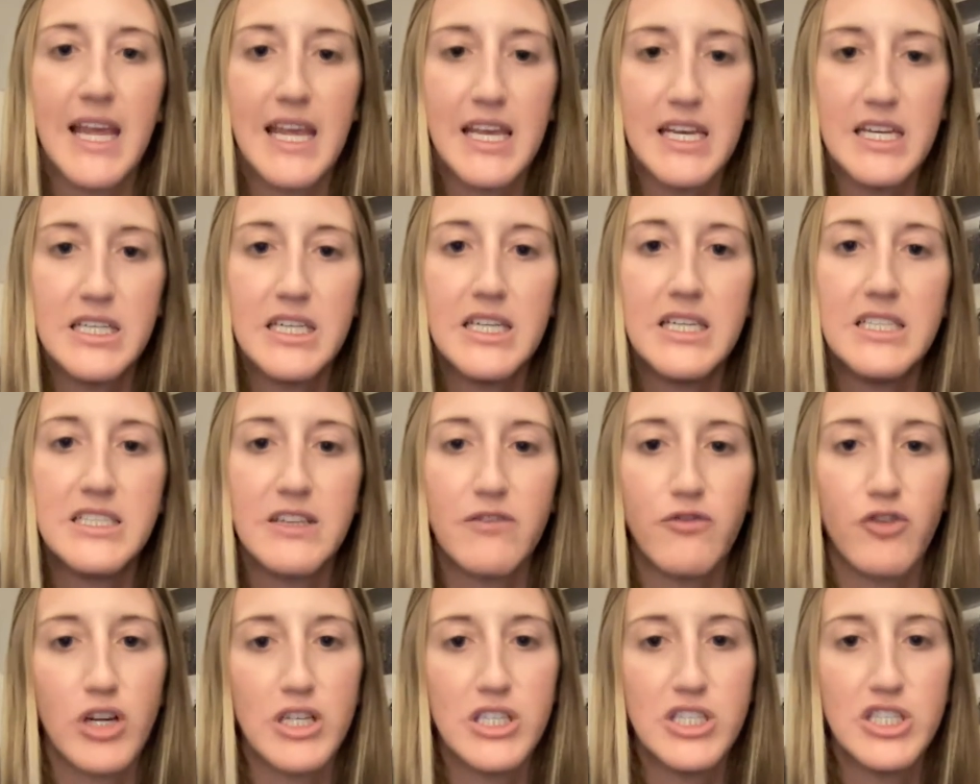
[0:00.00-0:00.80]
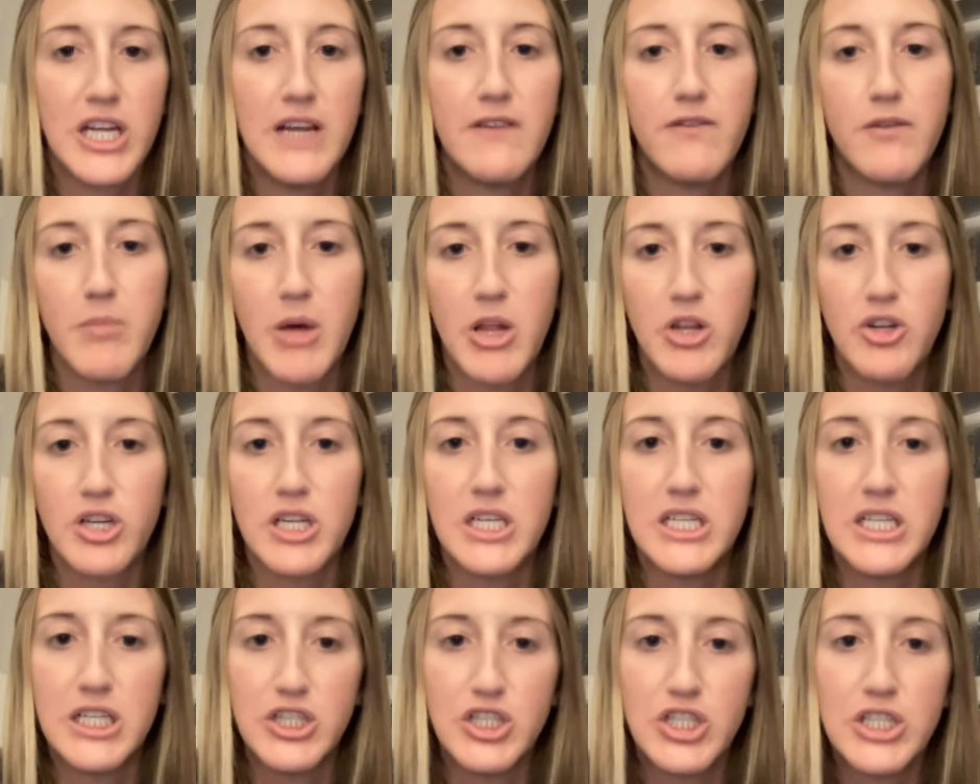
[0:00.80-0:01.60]
and differentiate from other
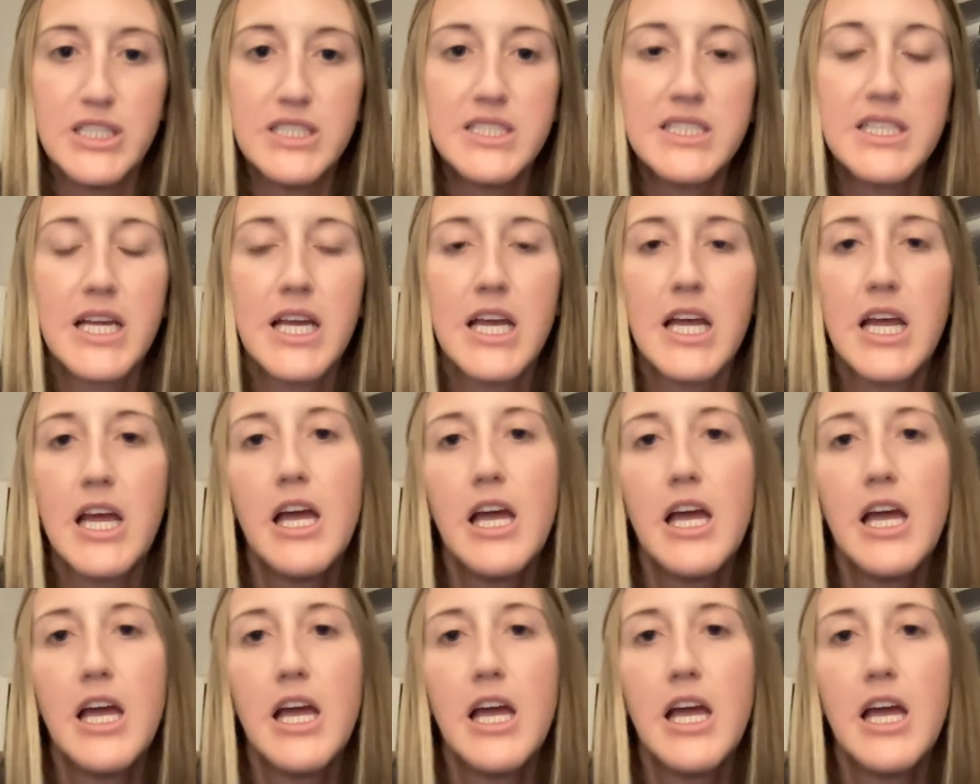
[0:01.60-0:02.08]
conditions.